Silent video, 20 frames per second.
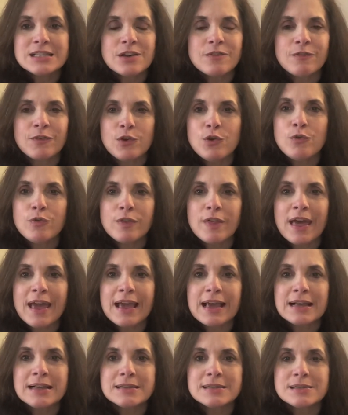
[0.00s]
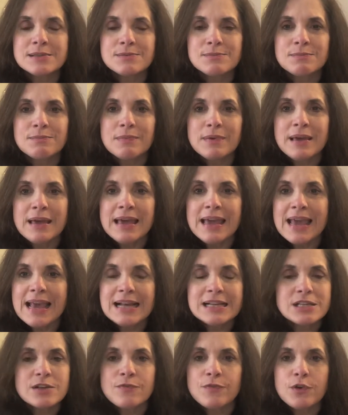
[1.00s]
a few things.
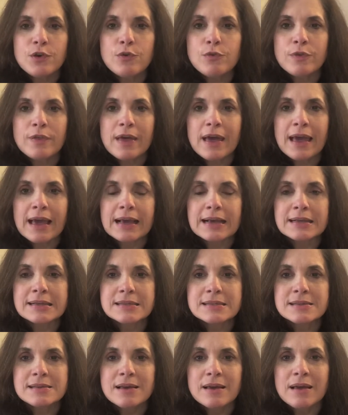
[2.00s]
It's a few things.